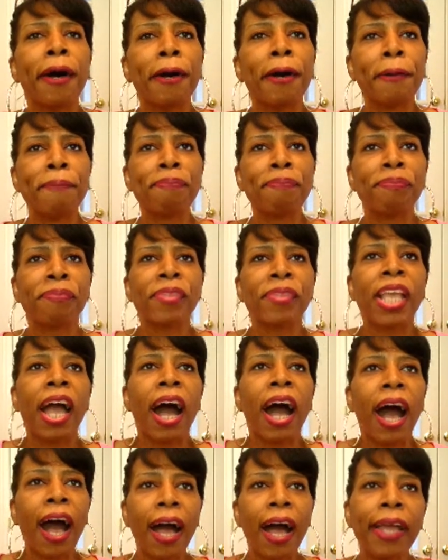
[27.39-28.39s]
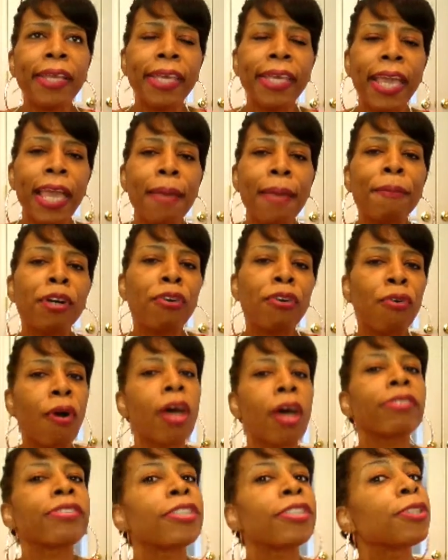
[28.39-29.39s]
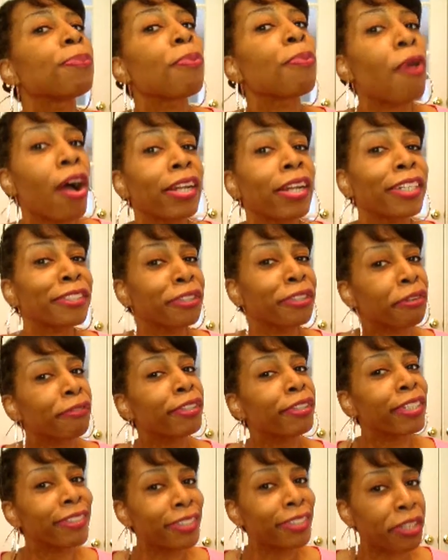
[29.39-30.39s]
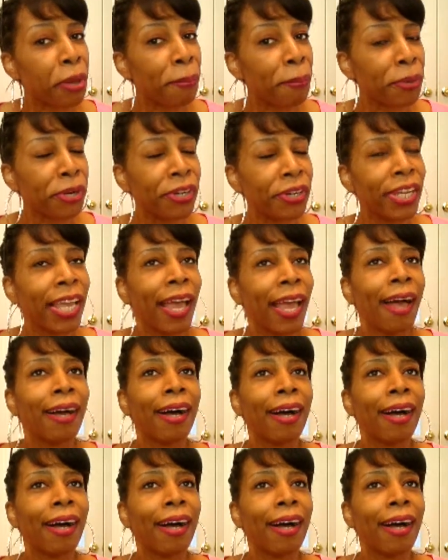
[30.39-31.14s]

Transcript: Um, I came across this product over the summer.